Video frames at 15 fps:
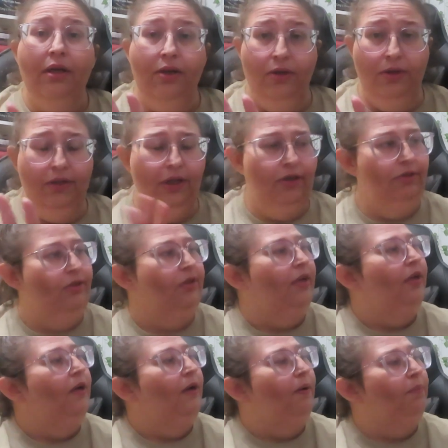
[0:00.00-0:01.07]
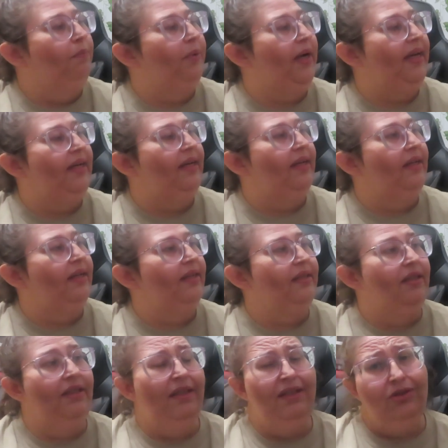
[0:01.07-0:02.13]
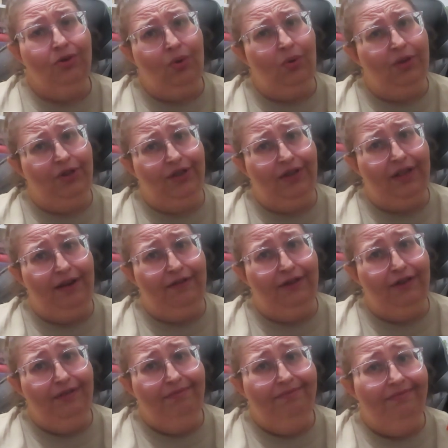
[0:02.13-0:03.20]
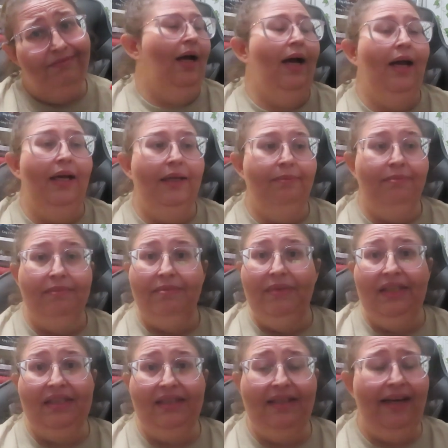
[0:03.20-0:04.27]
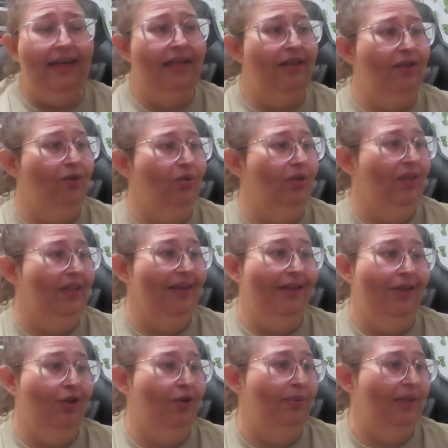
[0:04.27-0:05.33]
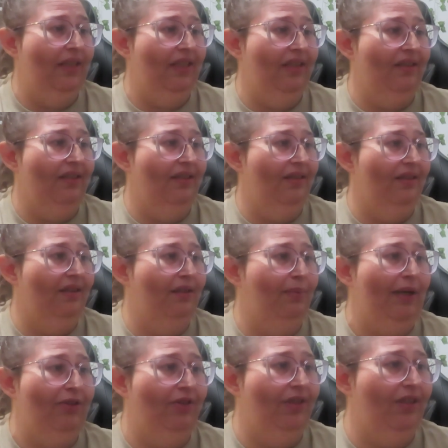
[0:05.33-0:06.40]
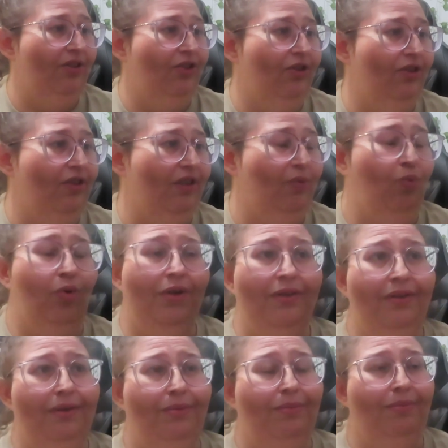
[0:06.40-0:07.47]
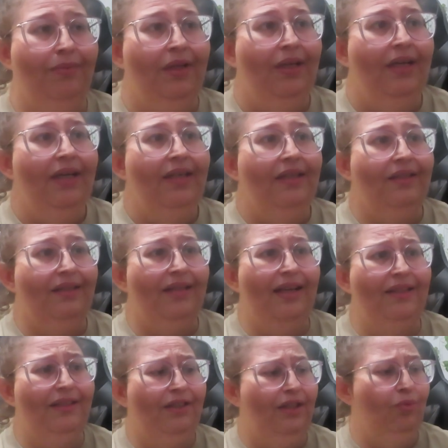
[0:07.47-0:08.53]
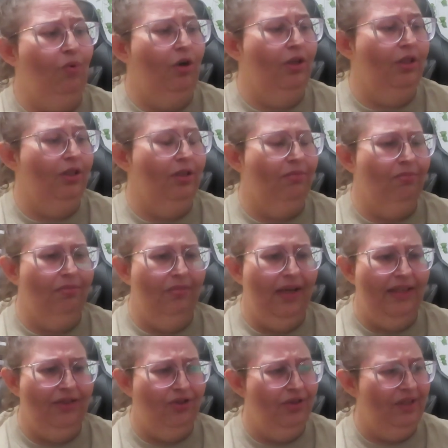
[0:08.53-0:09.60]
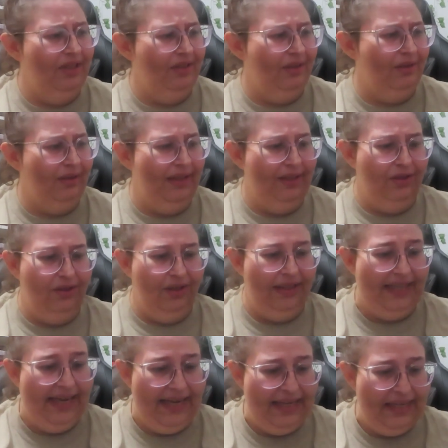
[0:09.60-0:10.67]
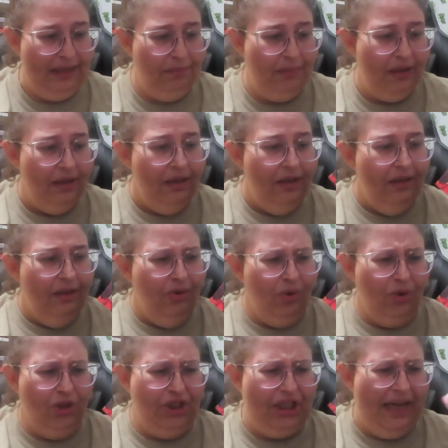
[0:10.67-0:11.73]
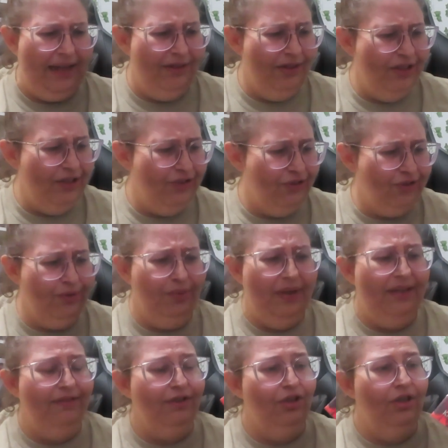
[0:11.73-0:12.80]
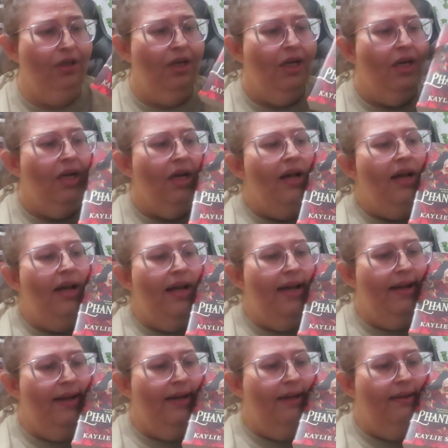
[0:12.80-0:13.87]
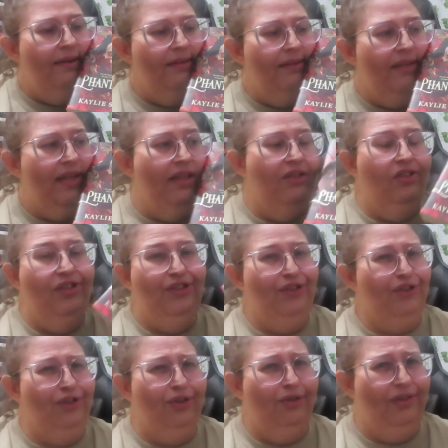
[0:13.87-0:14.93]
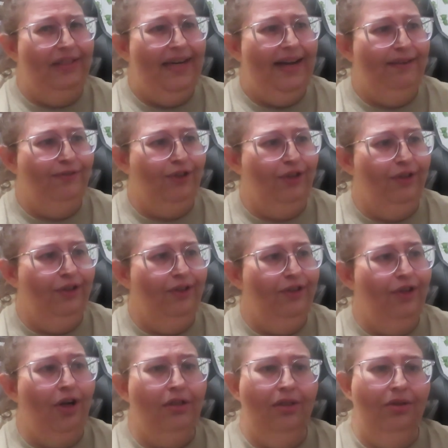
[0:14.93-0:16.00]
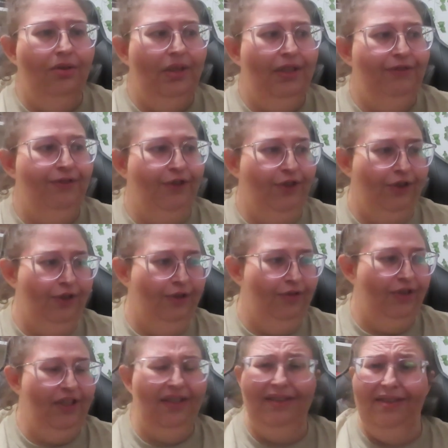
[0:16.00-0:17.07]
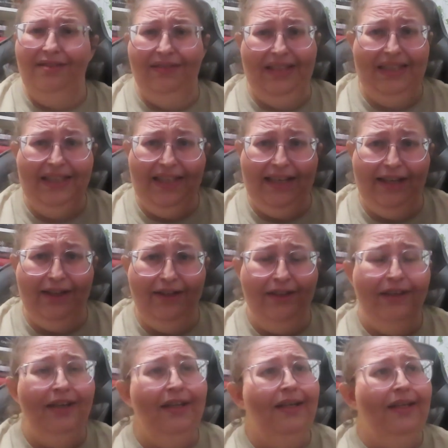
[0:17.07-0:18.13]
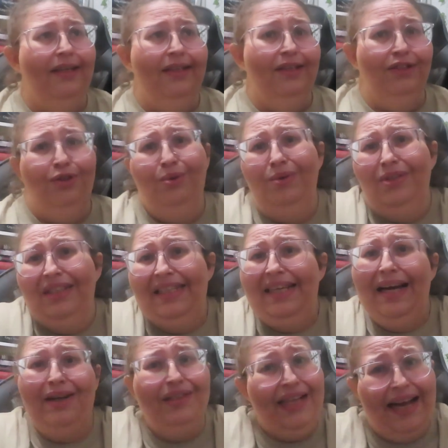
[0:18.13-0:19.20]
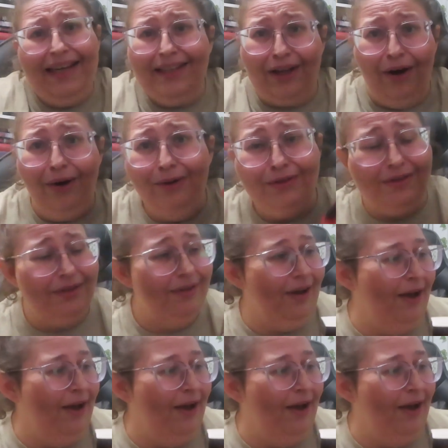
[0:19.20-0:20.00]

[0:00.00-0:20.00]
Who knows? But it is a gorgeous cover. I'm excited. The only thing I know about this is it's about sisters, and one of them decides they want to enter this like game or challenge or whatever, and the other sister goes in after her, not knowing for sure if she's even in there. So we'll see how that goes.